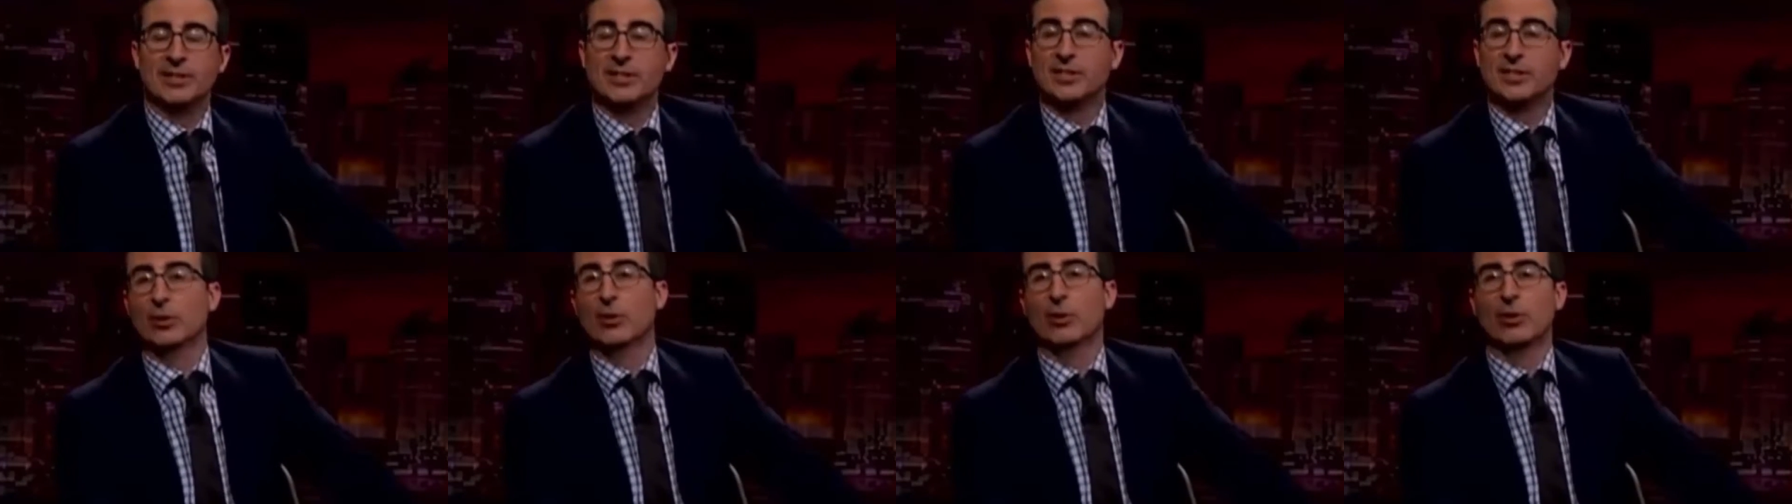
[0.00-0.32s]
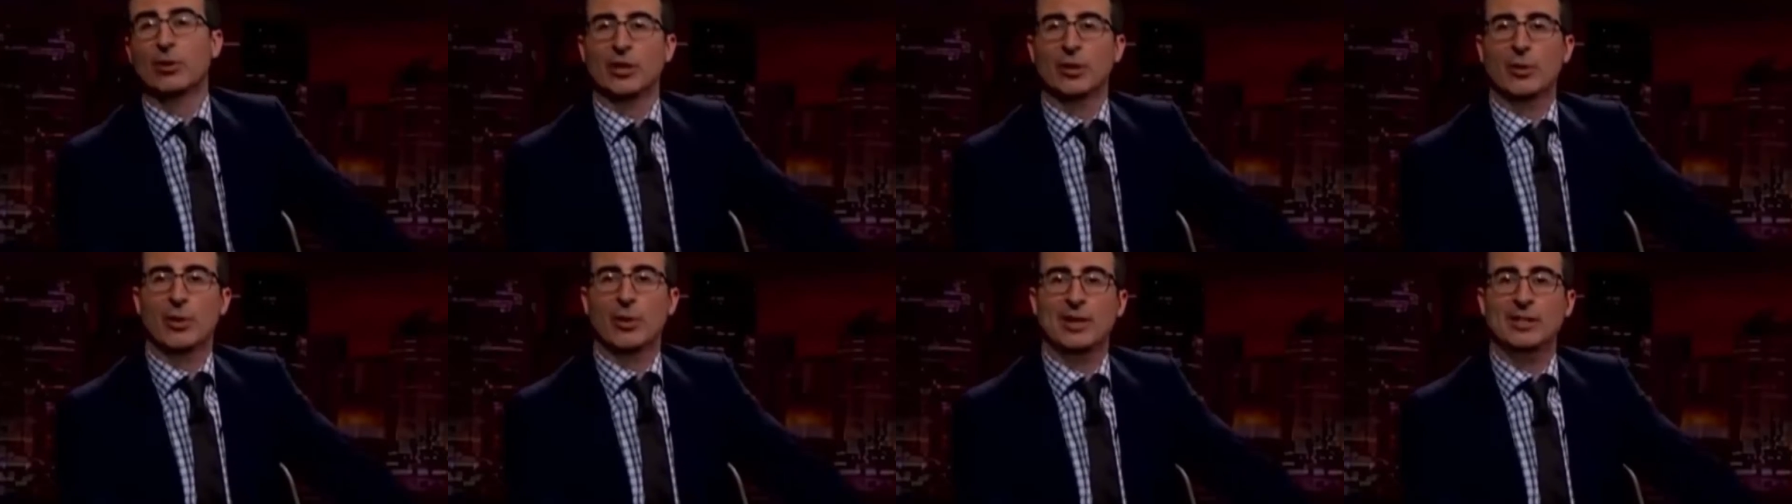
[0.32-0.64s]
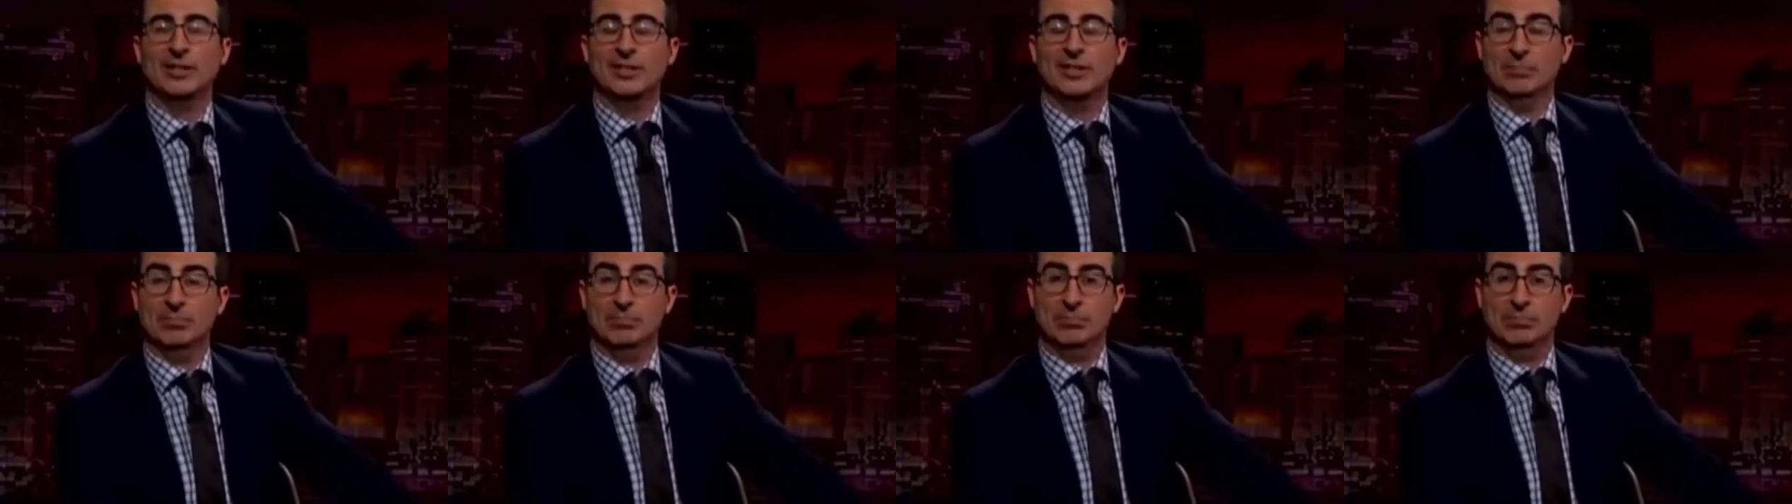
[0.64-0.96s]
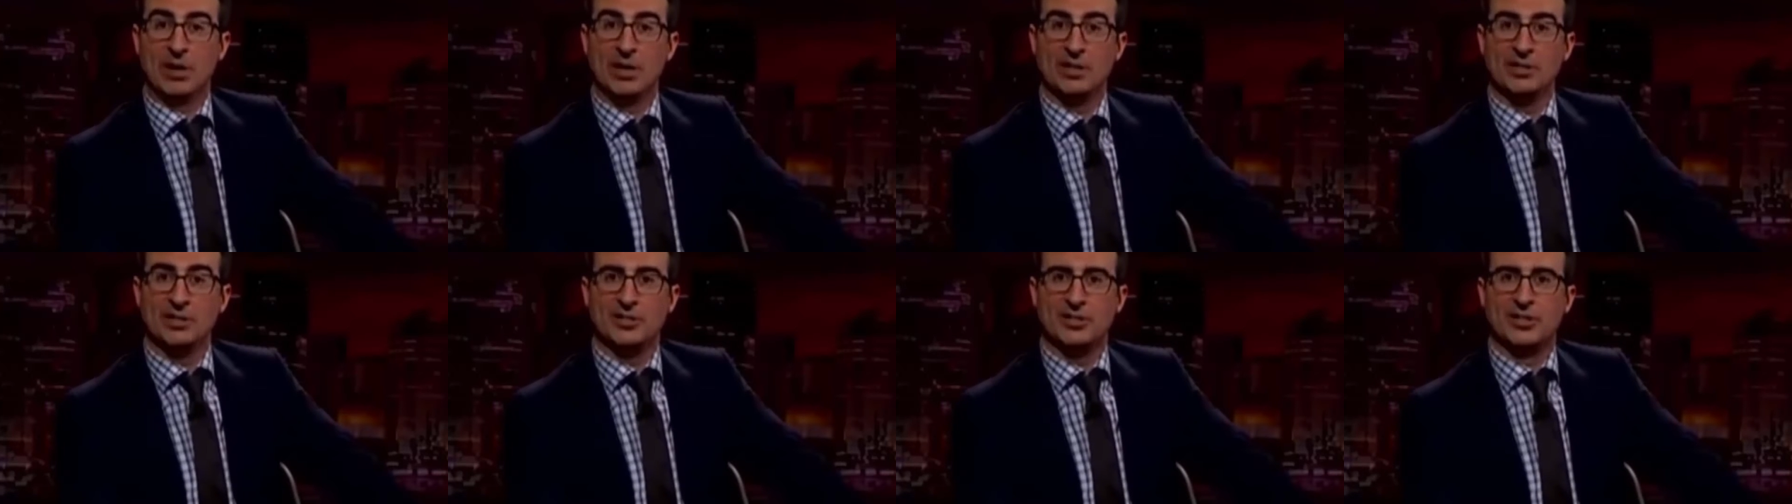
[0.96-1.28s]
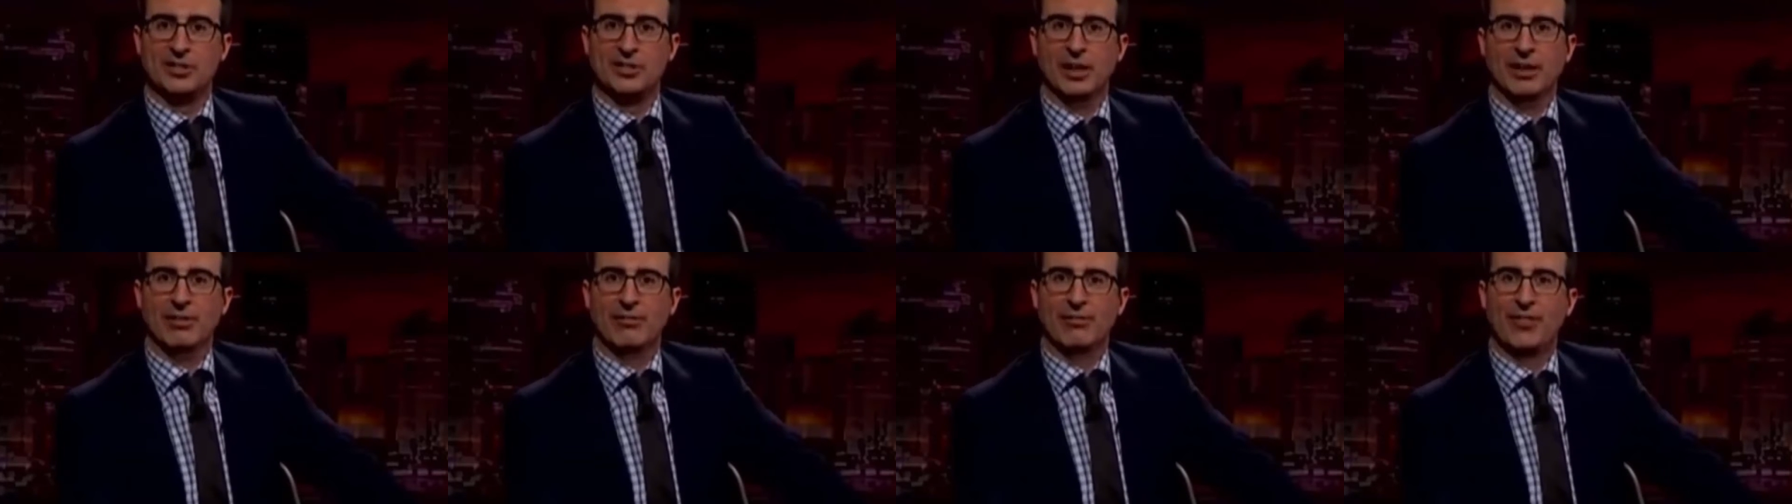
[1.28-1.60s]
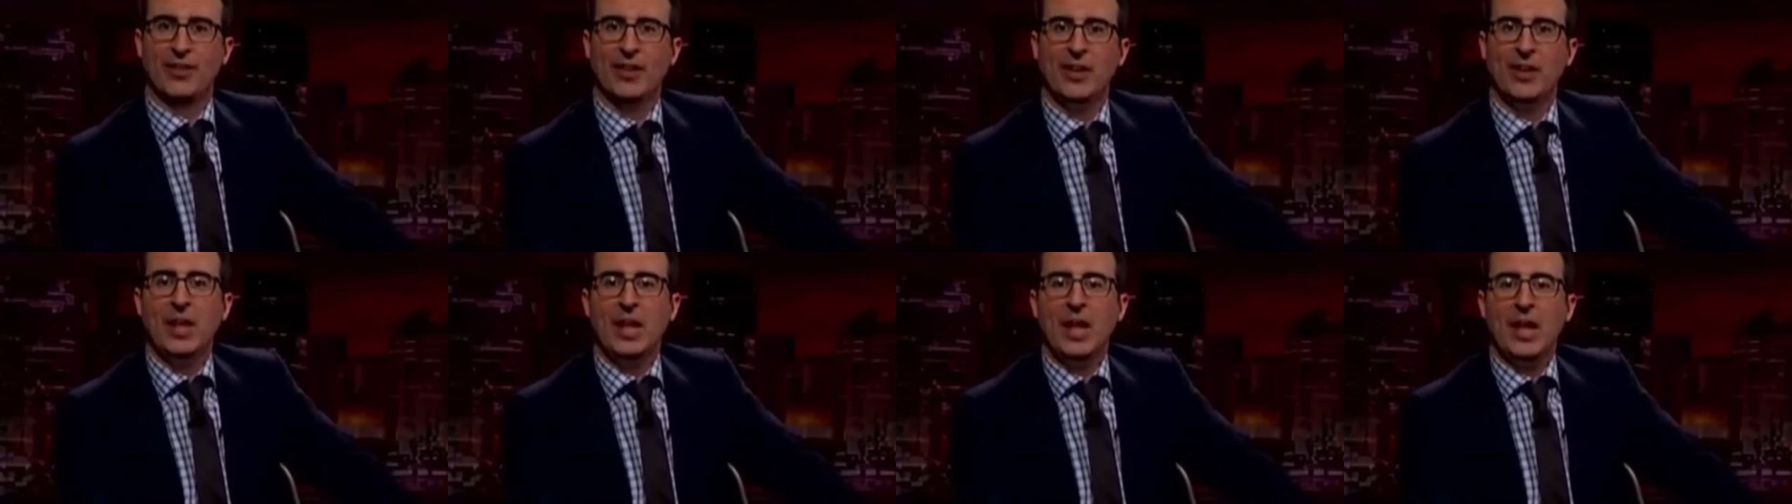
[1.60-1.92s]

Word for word: this is all going to end in butt stuff.